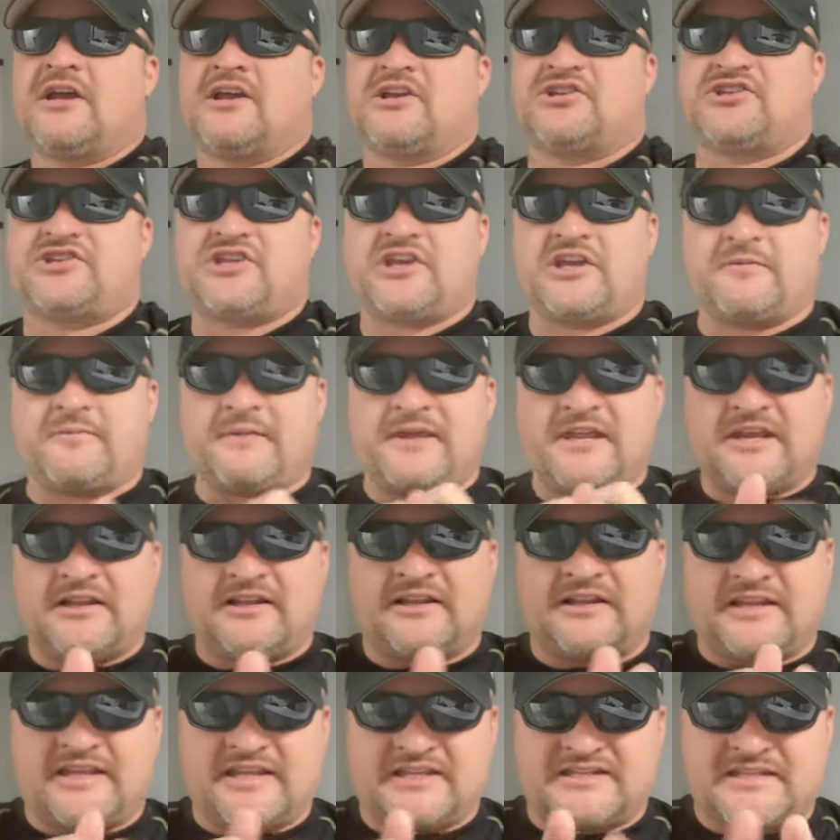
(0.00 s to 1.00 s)
she
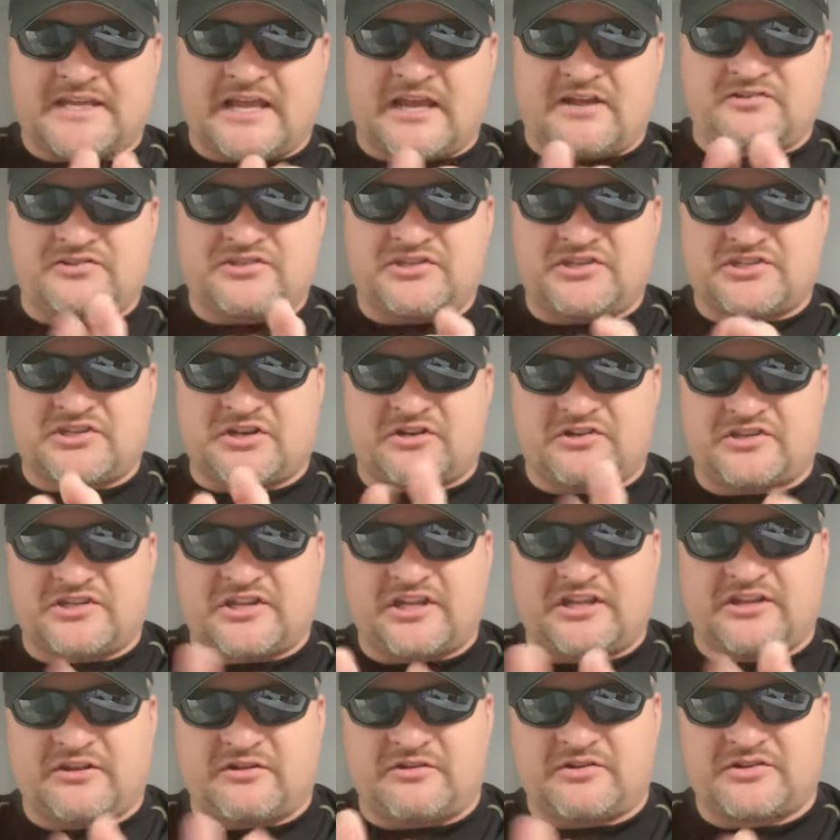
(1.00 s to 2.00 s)
immediately gets out and she starts
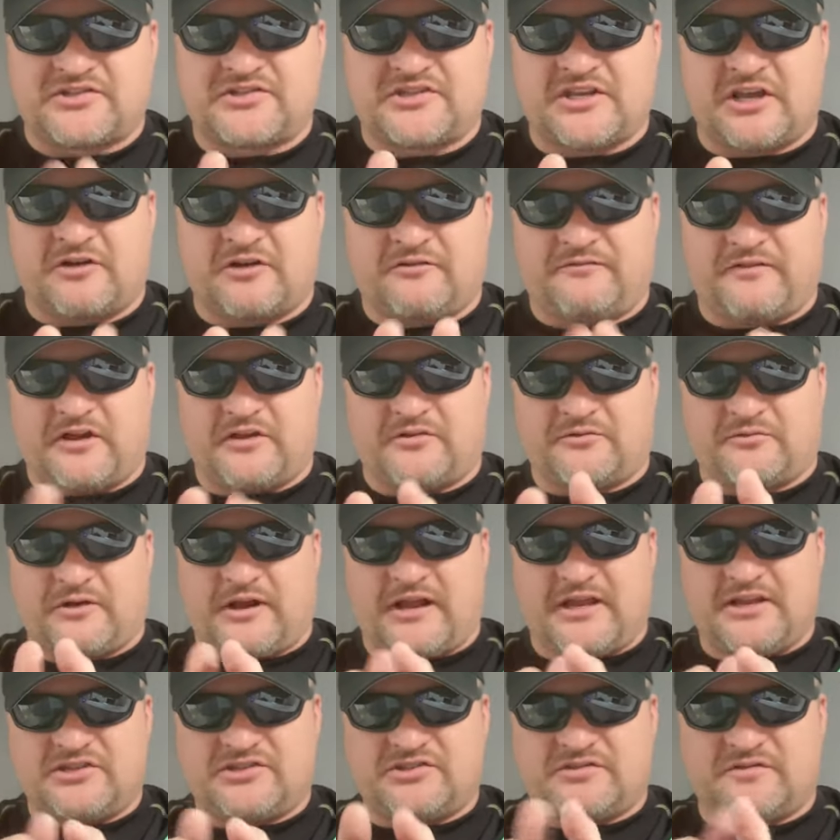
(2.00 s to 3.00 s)
getting on her cell phone,
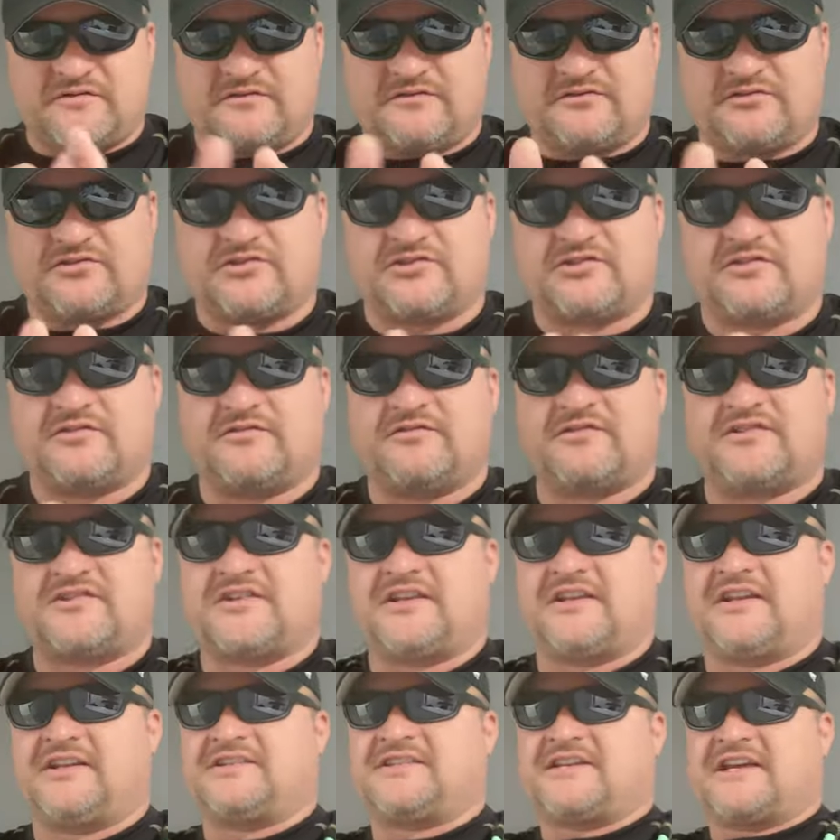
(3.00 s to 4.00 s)
right?
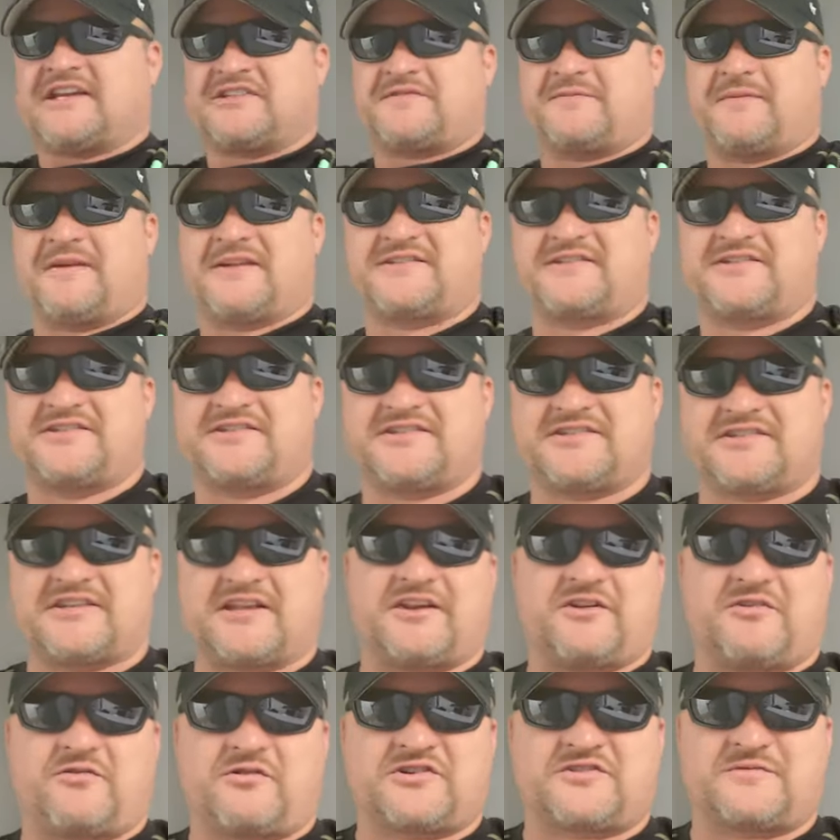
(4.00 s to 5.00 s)
Sending text messages.
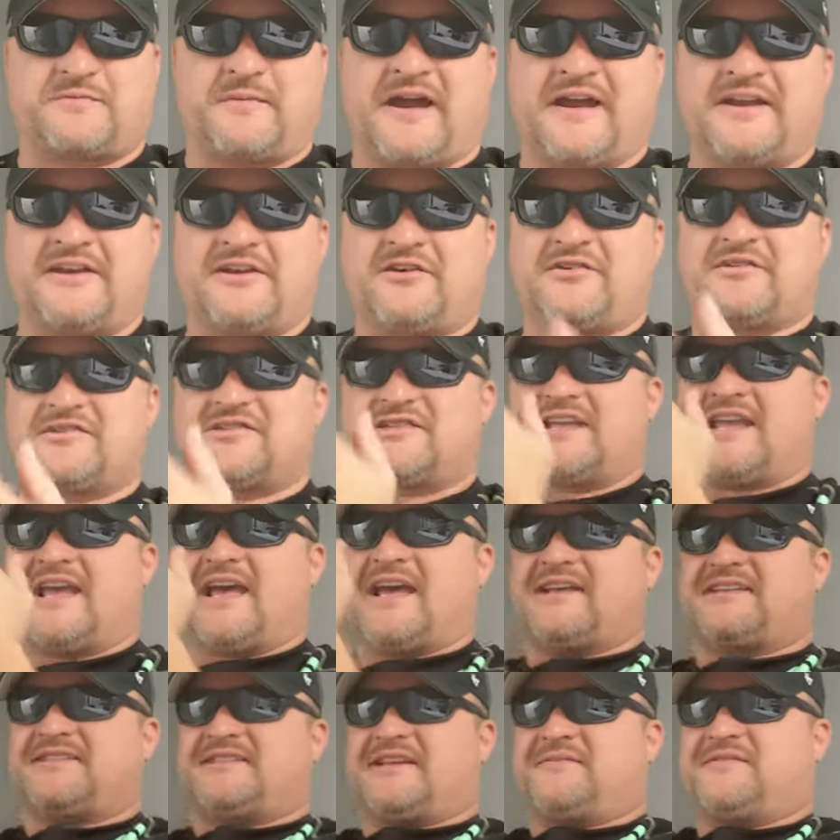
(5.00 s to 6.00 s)
And of course, my nosy
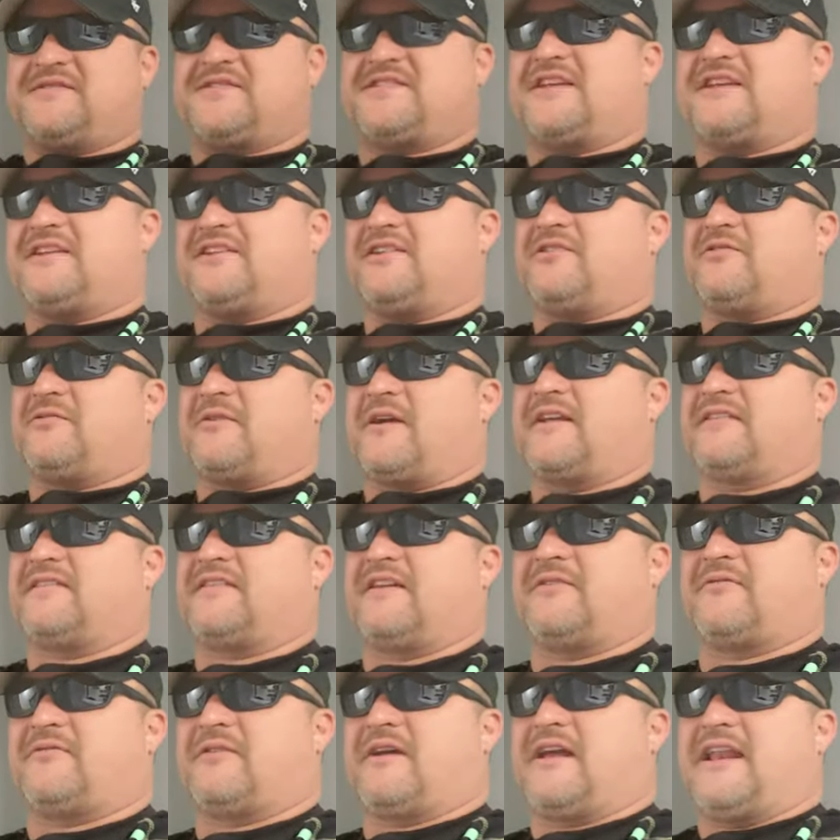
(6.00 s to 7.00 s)
ass, I'm sitting here right
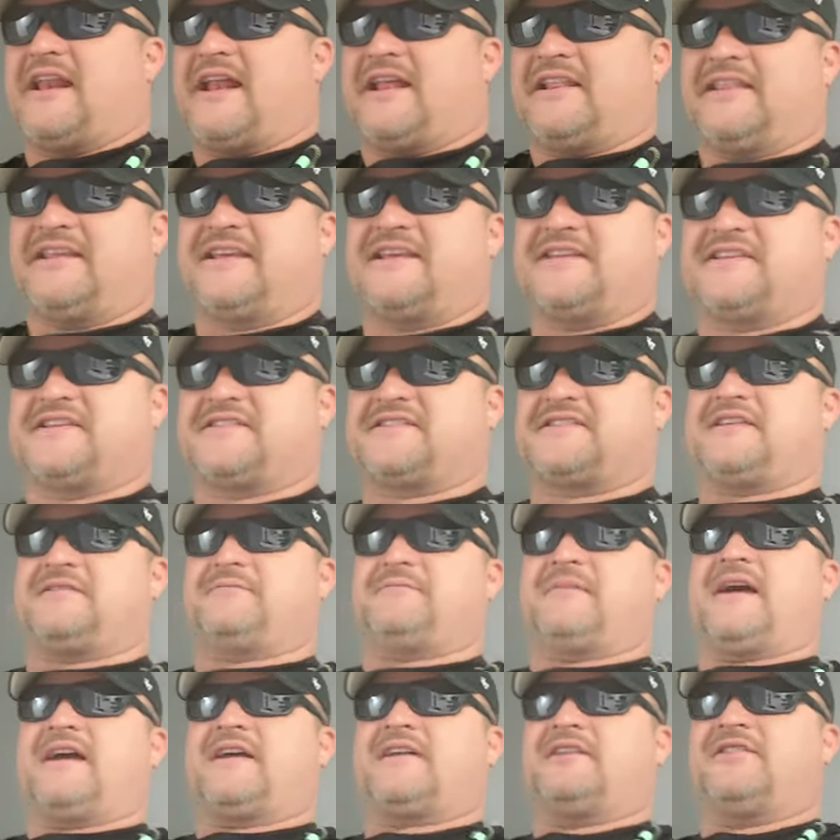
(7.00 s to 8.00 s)
there and I lean the
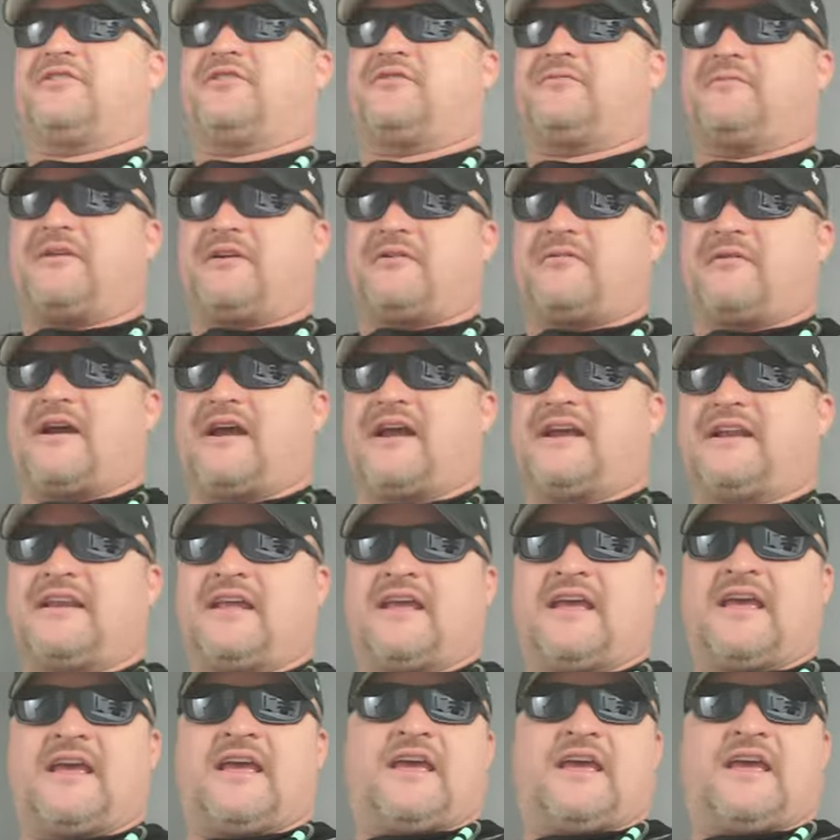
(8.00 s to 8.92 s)
seat back a little bit, right?